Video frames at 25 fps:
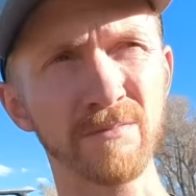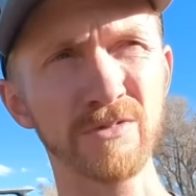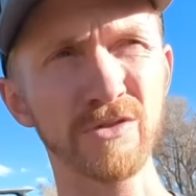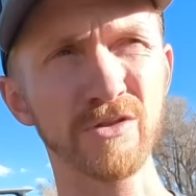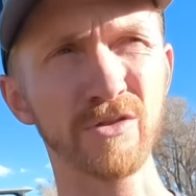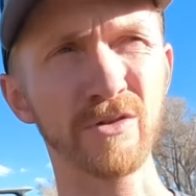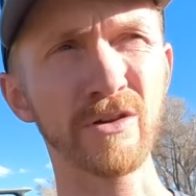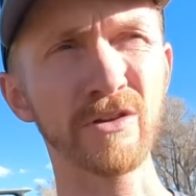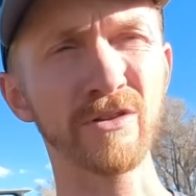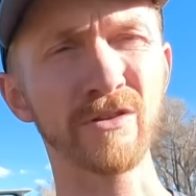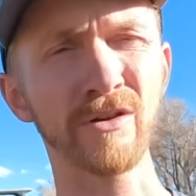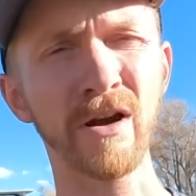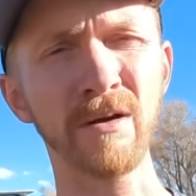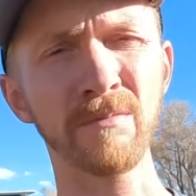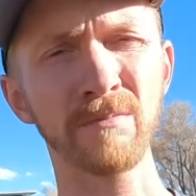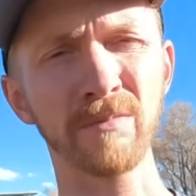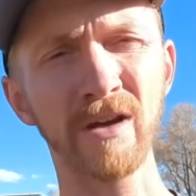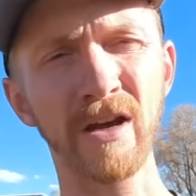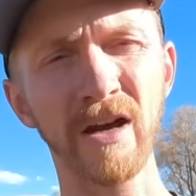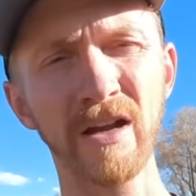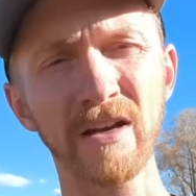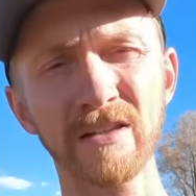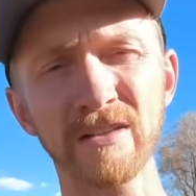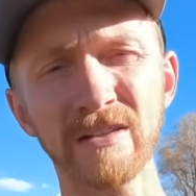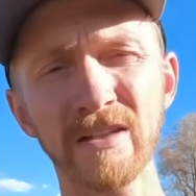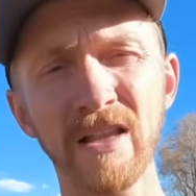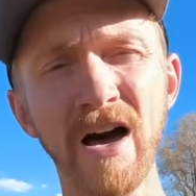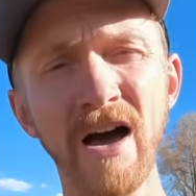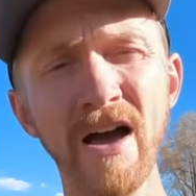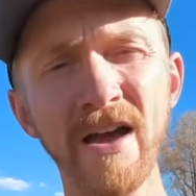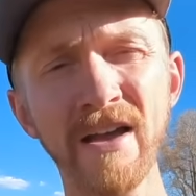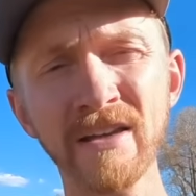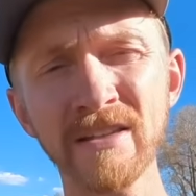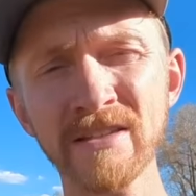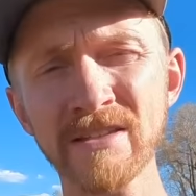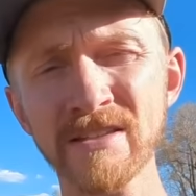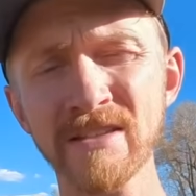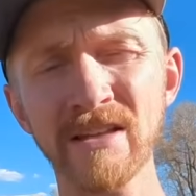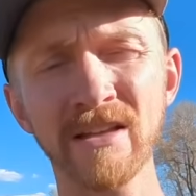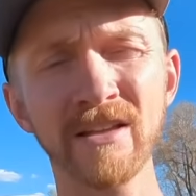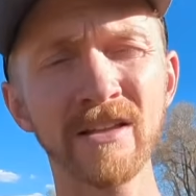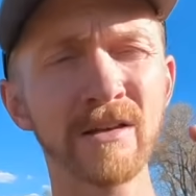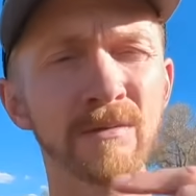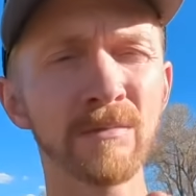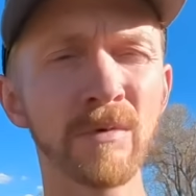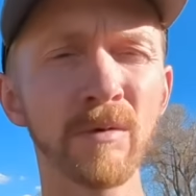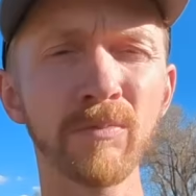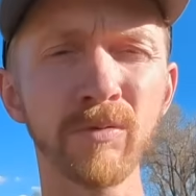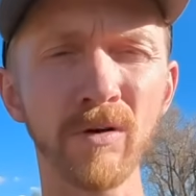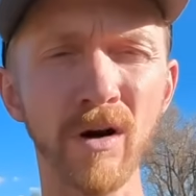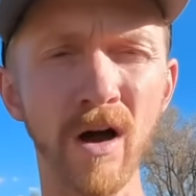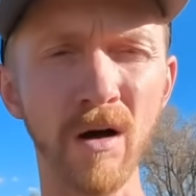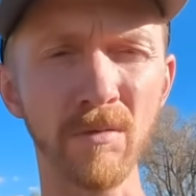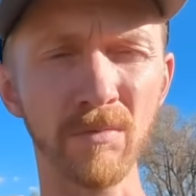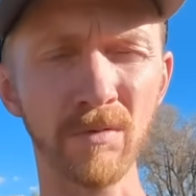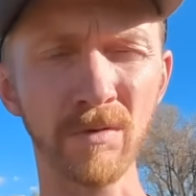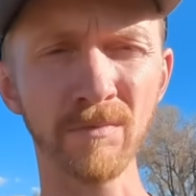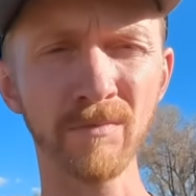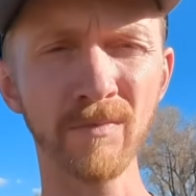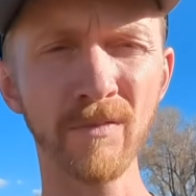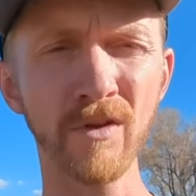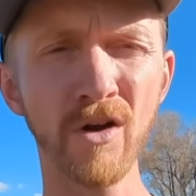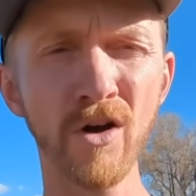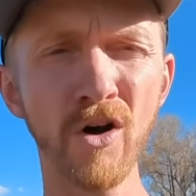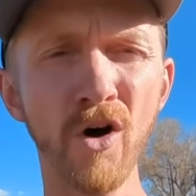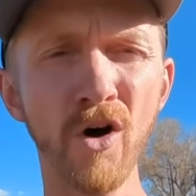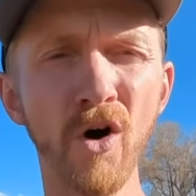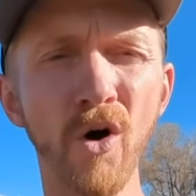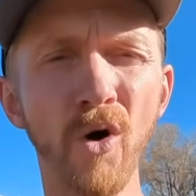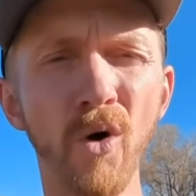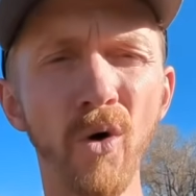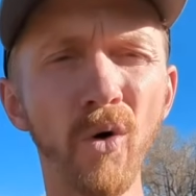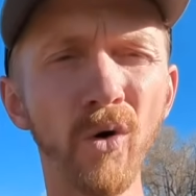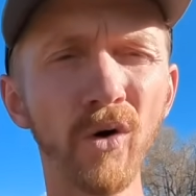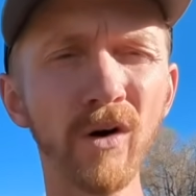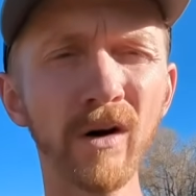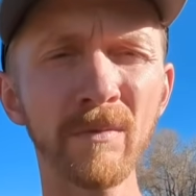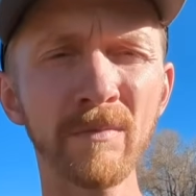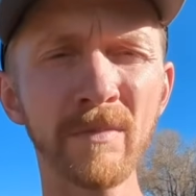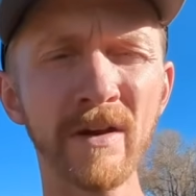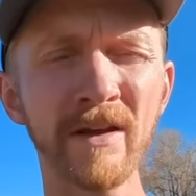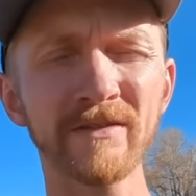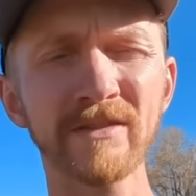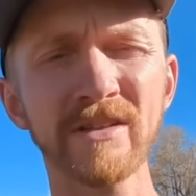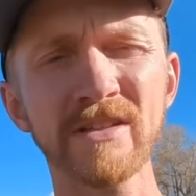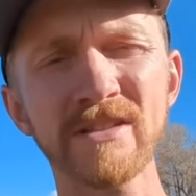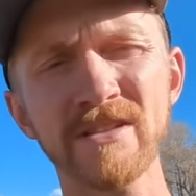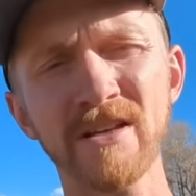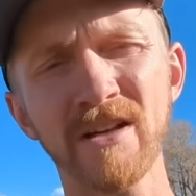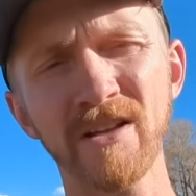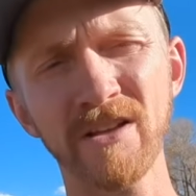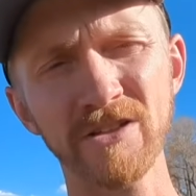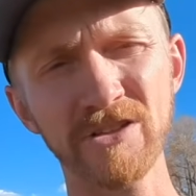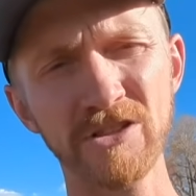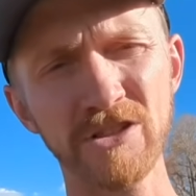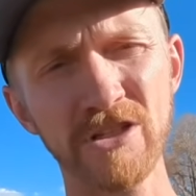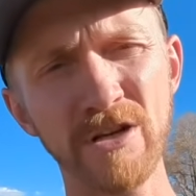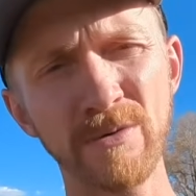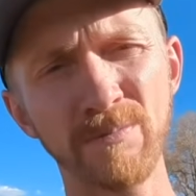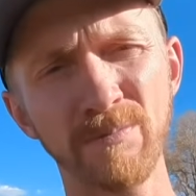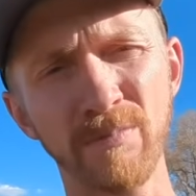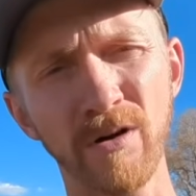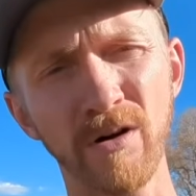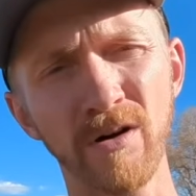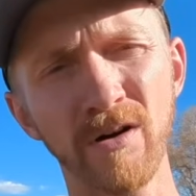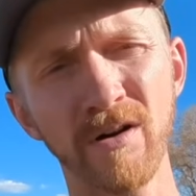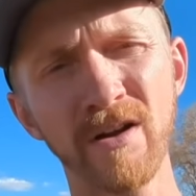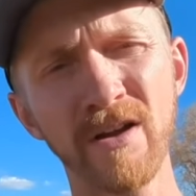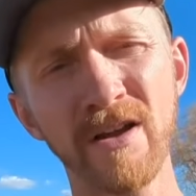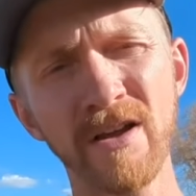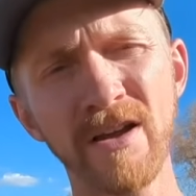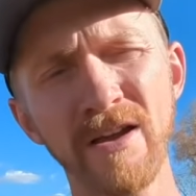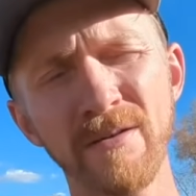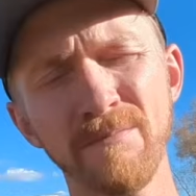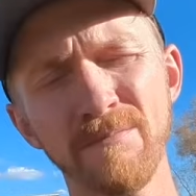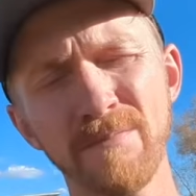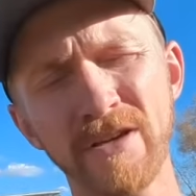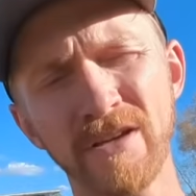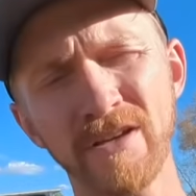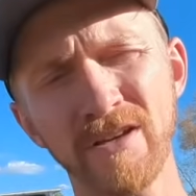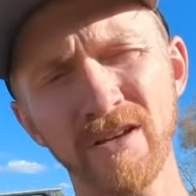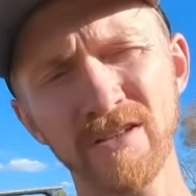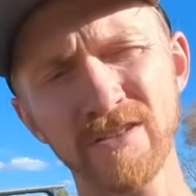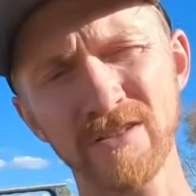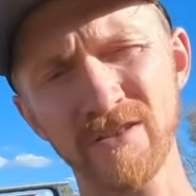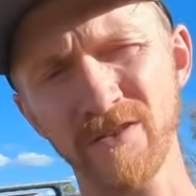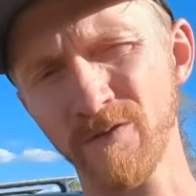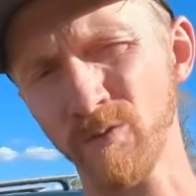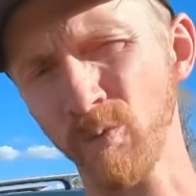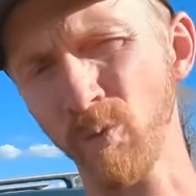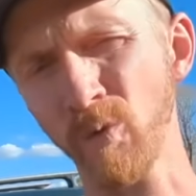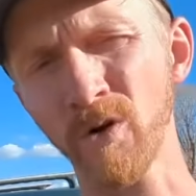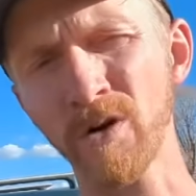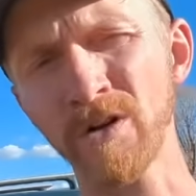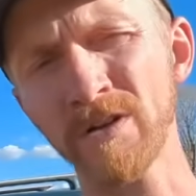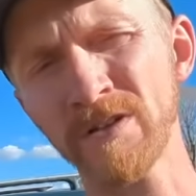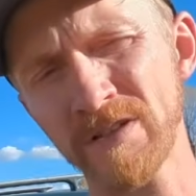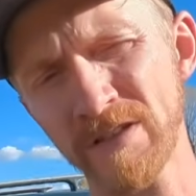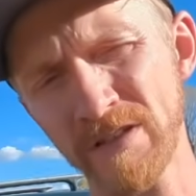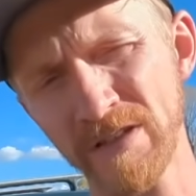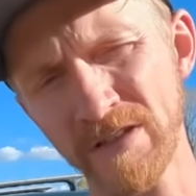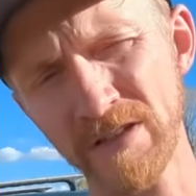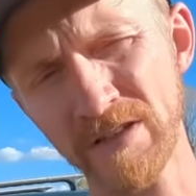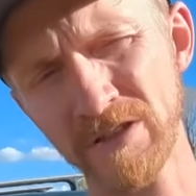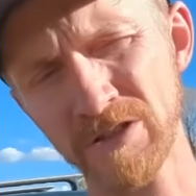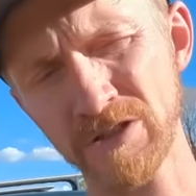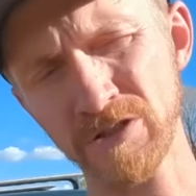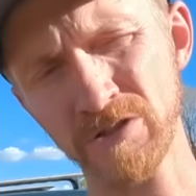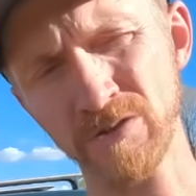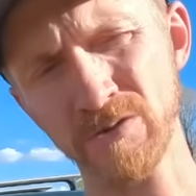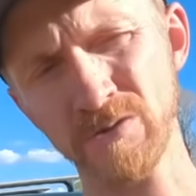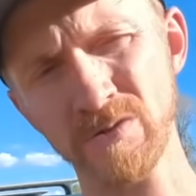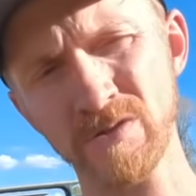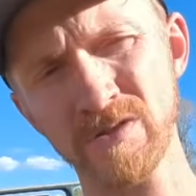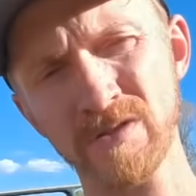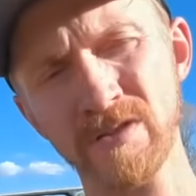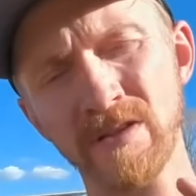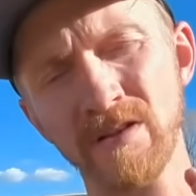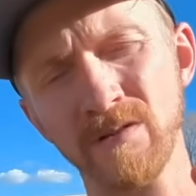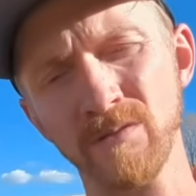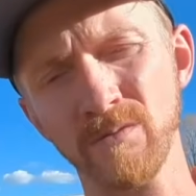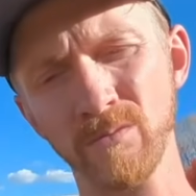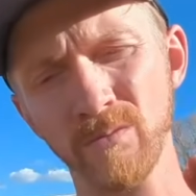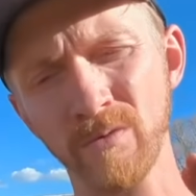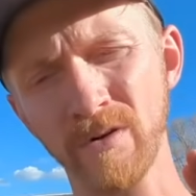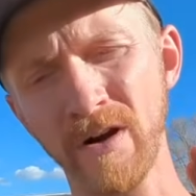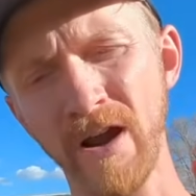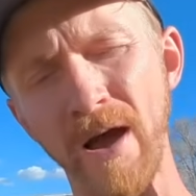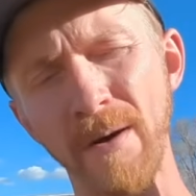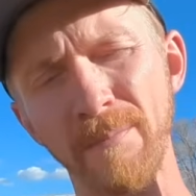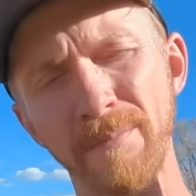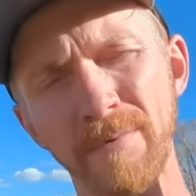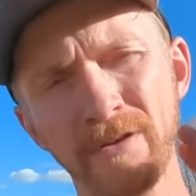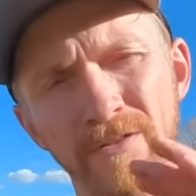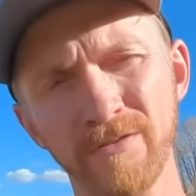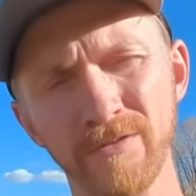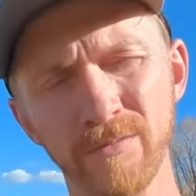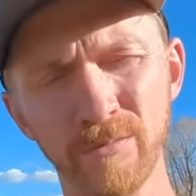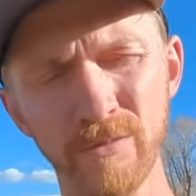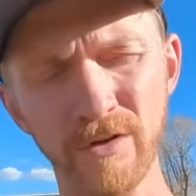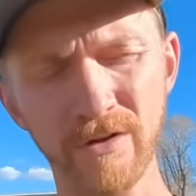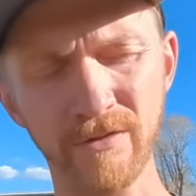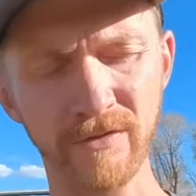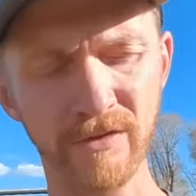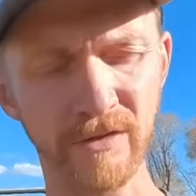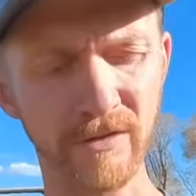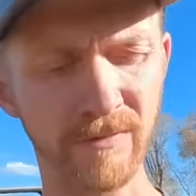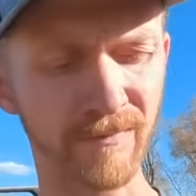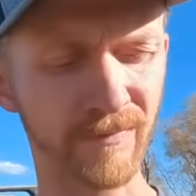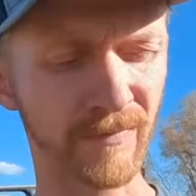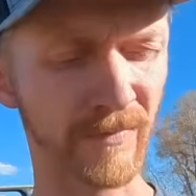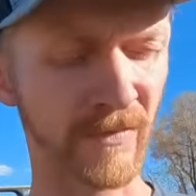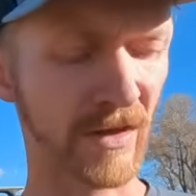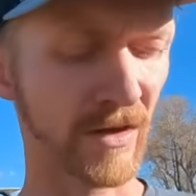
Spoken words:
So either I'm kind of lying and selling them a problem, or I'm gonna have to sell it cheaper because of warranty issues that were happening from Rivian.